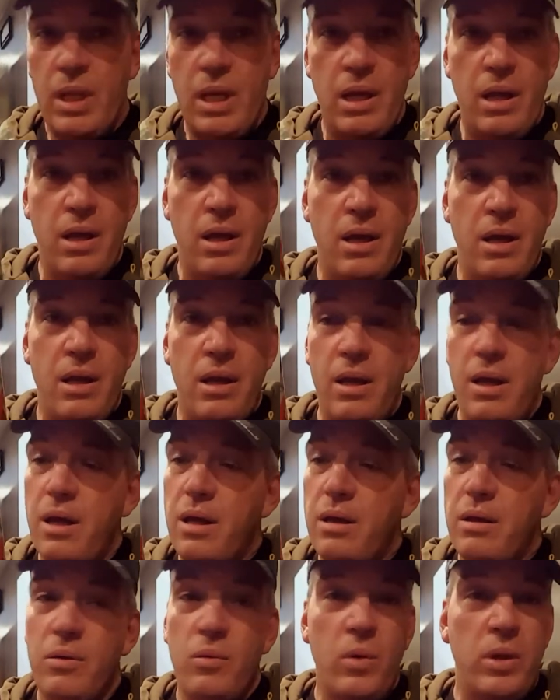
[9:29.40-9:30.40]
And
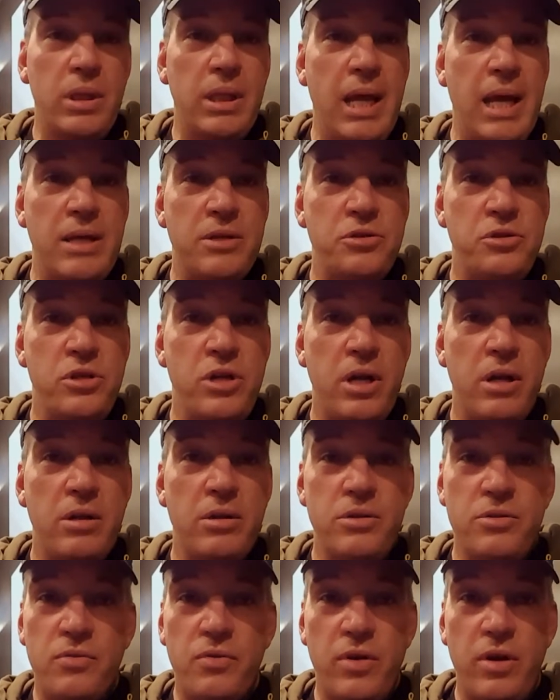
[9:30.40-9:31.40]
one last
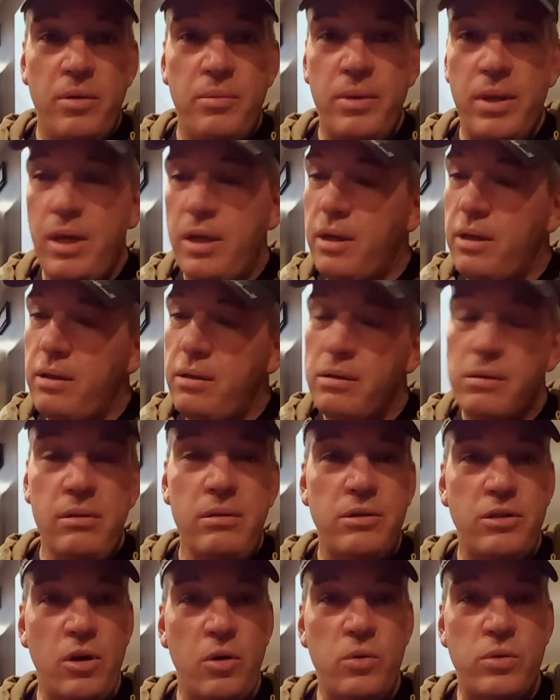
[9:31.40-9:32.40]
cheers from the
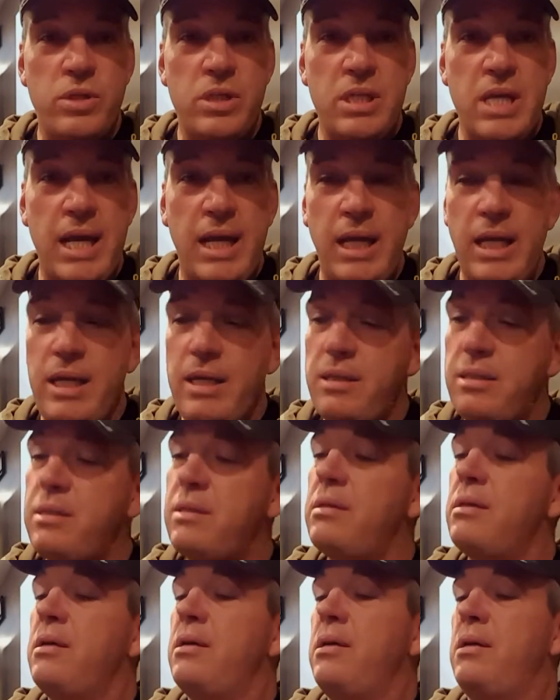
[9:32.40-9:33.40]
Dos
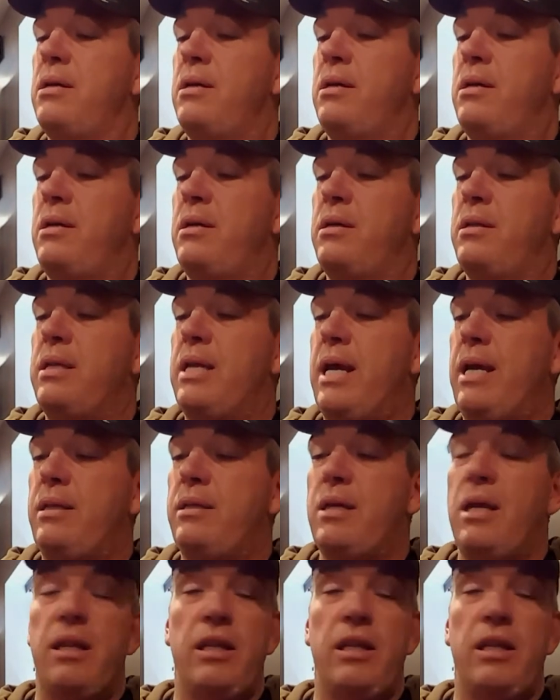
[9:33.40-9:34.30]
Equis, that